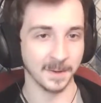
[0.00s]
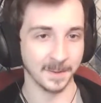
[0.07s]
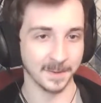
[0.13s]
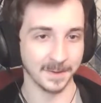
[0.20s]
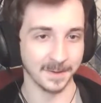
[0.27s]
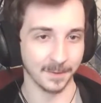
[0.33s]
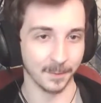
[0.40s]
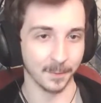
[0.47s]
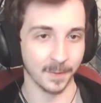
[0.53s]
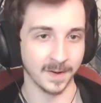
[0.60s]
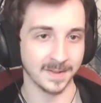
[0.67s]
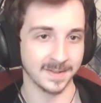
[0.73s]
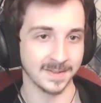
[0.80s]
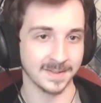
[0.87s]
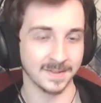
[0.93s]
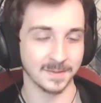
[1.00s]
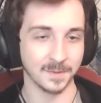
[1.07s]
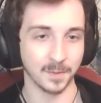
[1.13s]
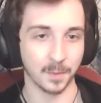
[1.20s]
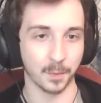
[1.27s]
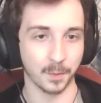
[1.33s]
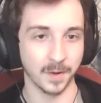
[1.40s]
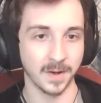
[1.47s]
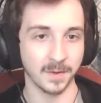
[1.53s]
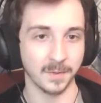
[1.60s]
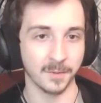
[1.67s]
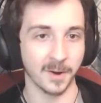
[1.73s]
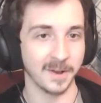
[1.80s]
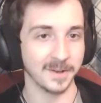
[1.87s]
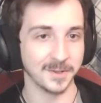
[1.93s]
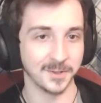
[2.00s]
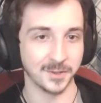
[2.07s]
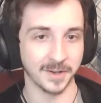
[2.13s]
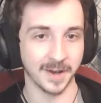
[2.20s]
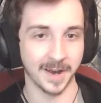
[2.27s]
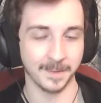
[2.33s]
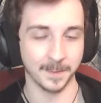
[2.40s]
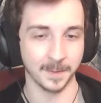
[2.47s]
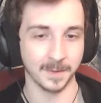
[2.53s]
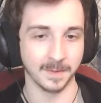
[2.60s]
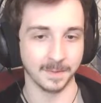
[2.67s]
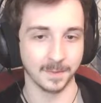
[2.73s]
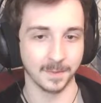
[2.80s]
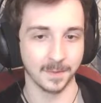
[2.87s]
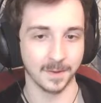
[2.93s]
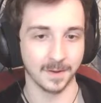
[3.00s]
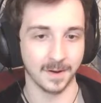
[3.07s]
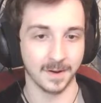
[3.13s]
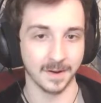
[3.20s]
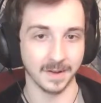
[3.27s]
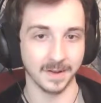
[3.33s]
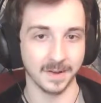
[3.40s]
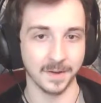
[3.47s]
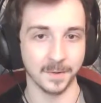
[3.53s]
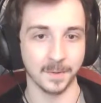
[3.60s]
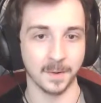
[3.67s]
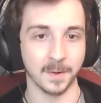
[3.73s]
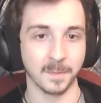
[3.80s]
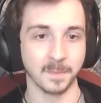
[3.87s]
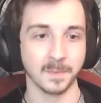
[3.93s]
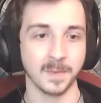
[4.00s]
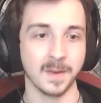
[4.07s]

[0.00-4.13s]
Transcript: the Res 3 range Javelin on a hero.